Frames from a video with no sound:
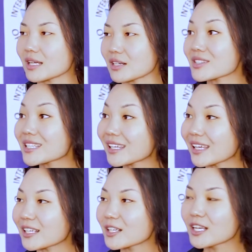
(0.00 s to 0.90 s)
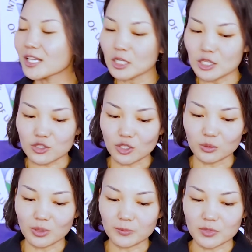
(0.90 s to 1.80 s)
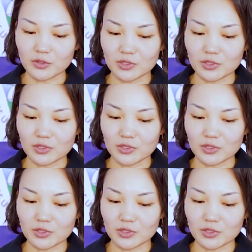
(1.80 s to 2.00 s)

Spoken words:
are seeking. So,